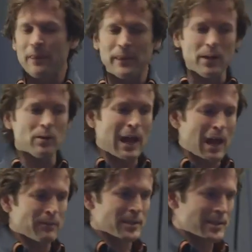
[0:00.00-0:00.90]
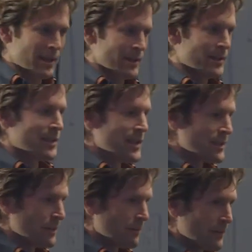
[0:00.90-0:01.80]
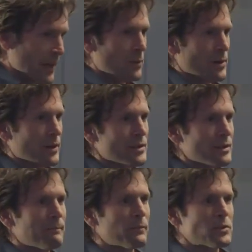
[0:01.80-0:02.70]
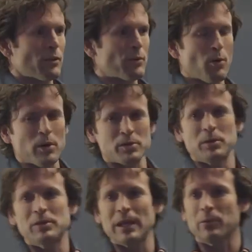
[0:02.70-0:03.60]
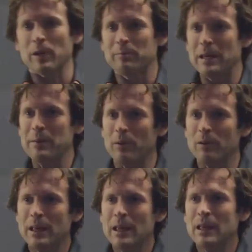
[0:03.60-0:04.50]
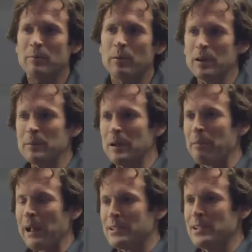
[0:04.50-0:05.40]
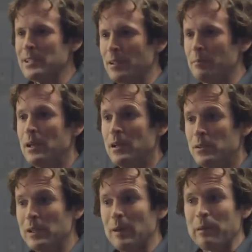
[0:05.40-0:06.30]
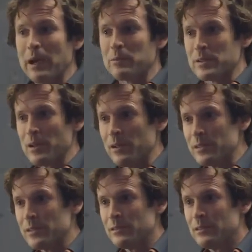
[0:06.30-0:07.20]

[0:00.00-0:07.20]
They don't have a sales system that works. So of course, when you take great people and put them in a bad system, you get bad results.